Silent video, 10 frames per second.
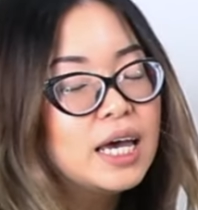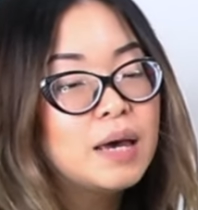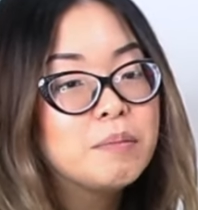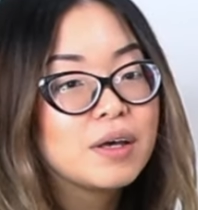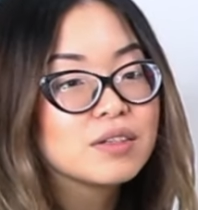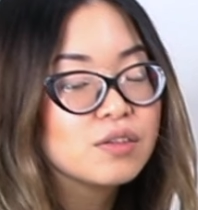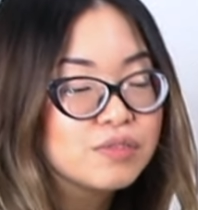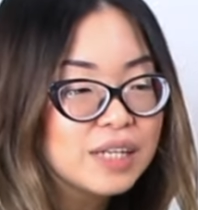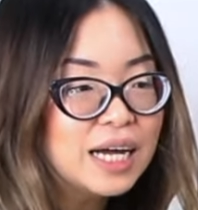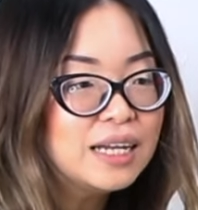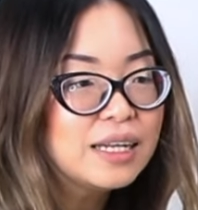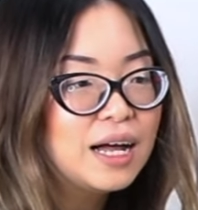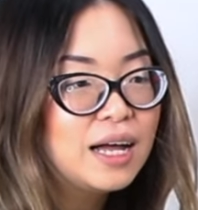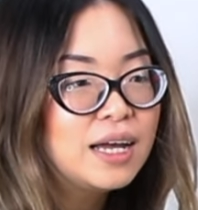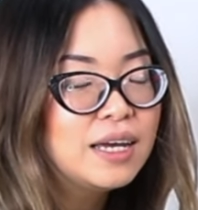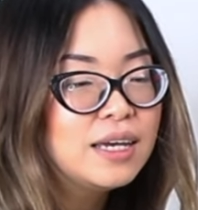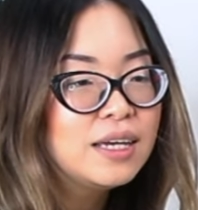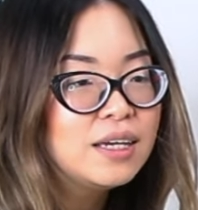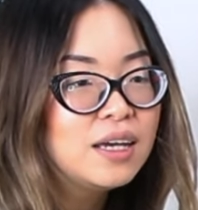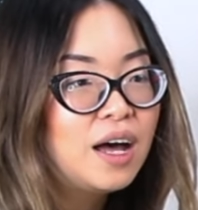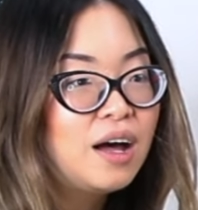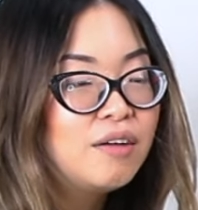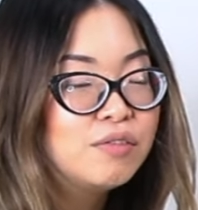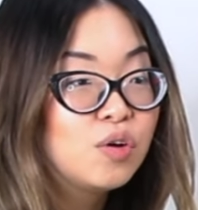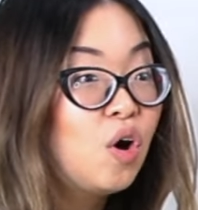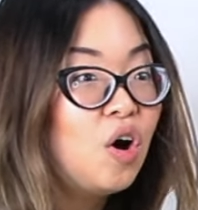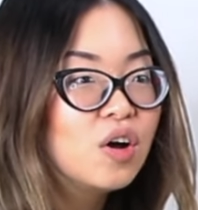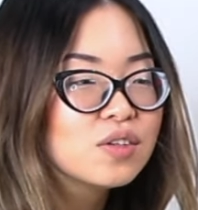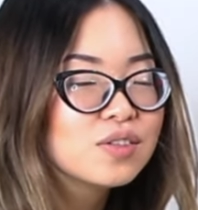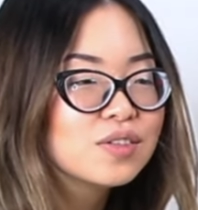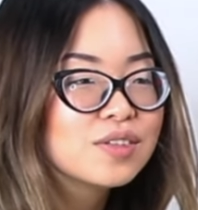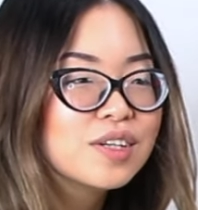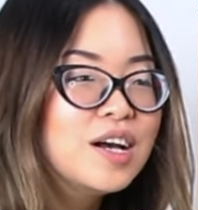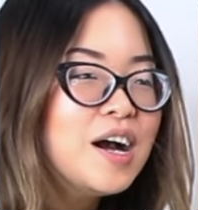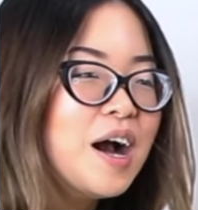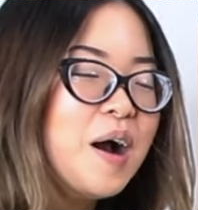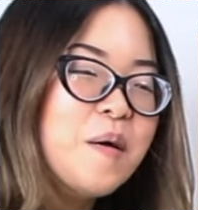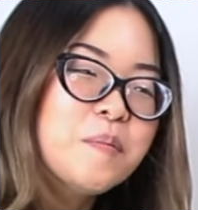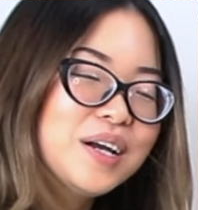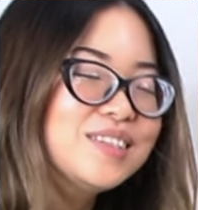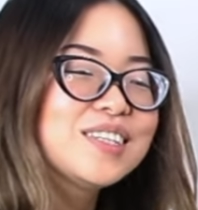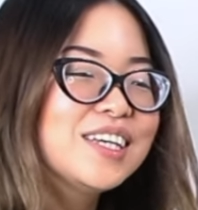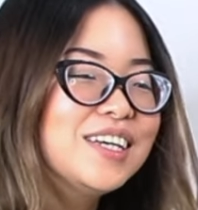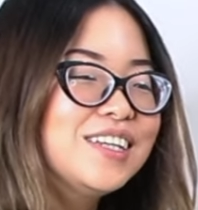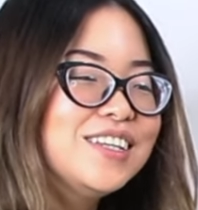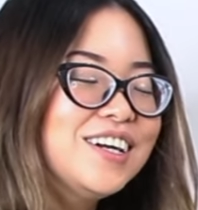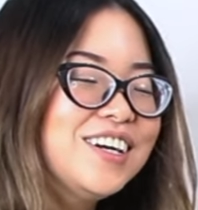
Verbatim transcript: And because of that, I have caused my skin,